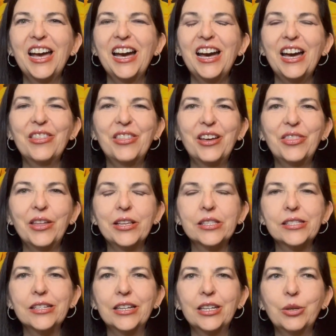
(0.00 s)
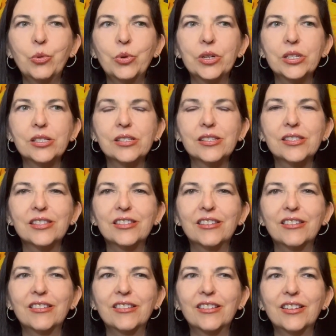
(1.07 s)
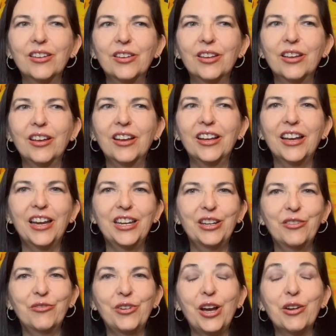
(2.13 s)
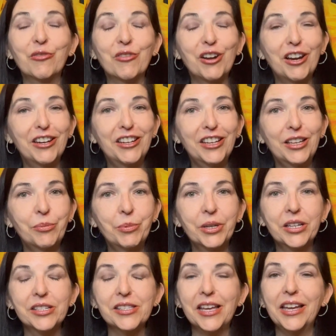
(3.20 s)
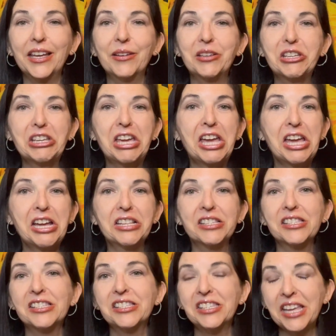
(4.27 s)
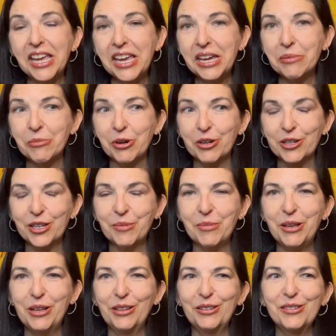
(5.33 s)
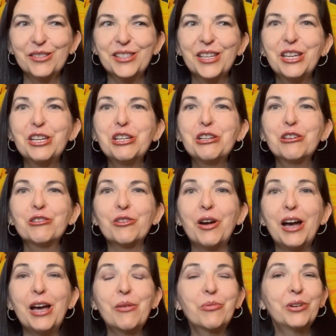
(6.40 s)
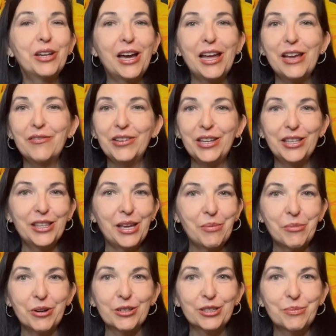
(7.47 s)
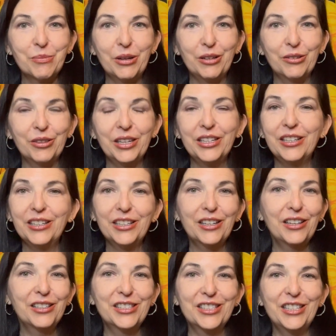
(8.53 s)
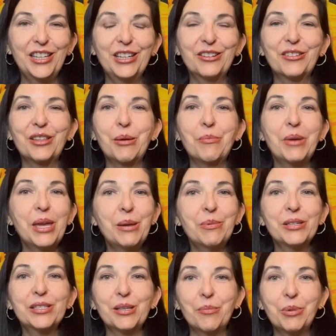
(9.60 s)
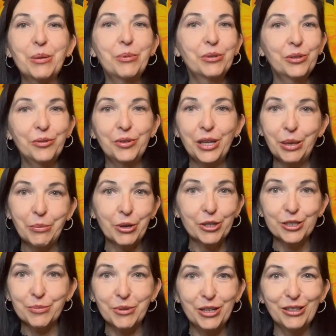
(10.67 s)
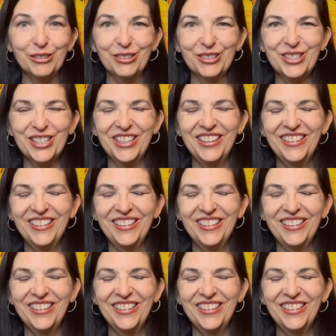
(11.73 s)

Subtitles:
I thought that study was a kind of ironic because I can't stand marshmallows. So I would not have eaten that marshmallow. They didn't consider that maybe some people don't like marshmallows.